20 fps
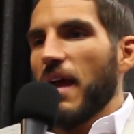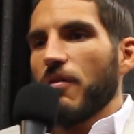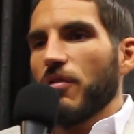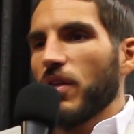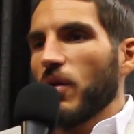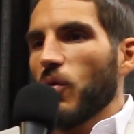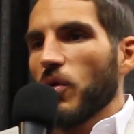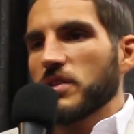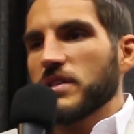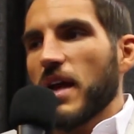
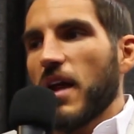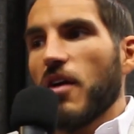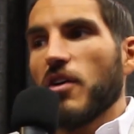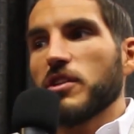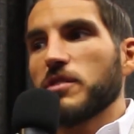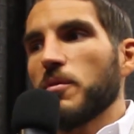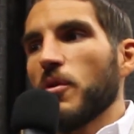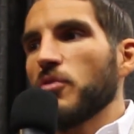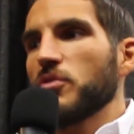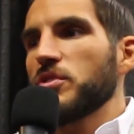everything works out how
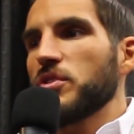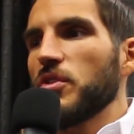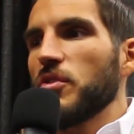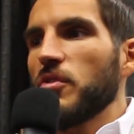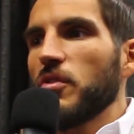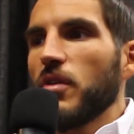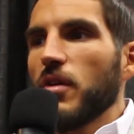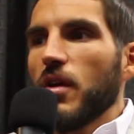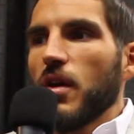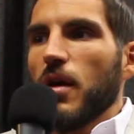it's supposed
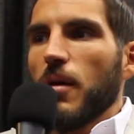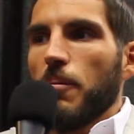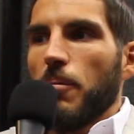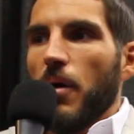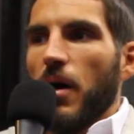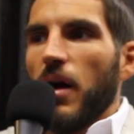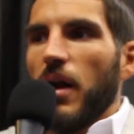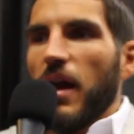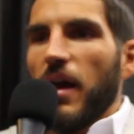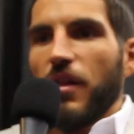to,
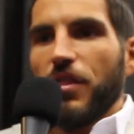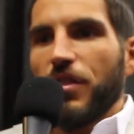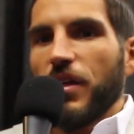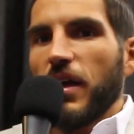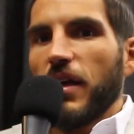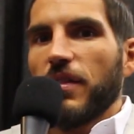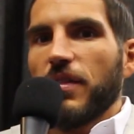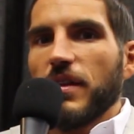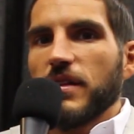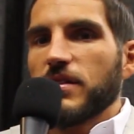but I
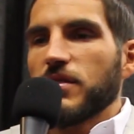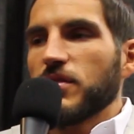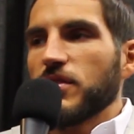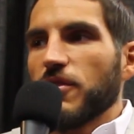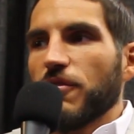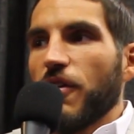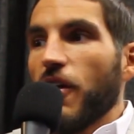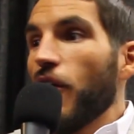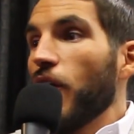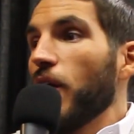think this is
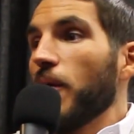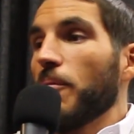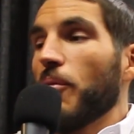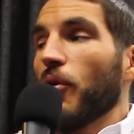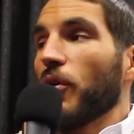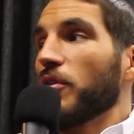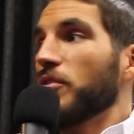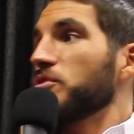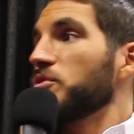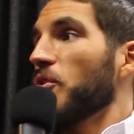a very
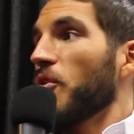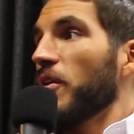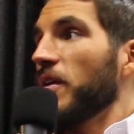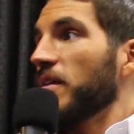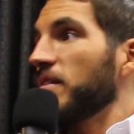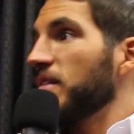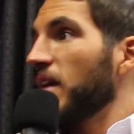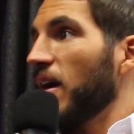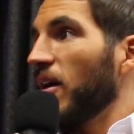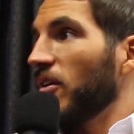important story
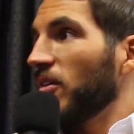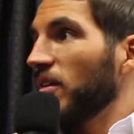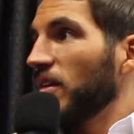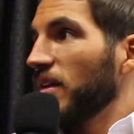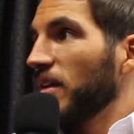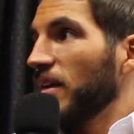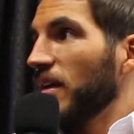to tell,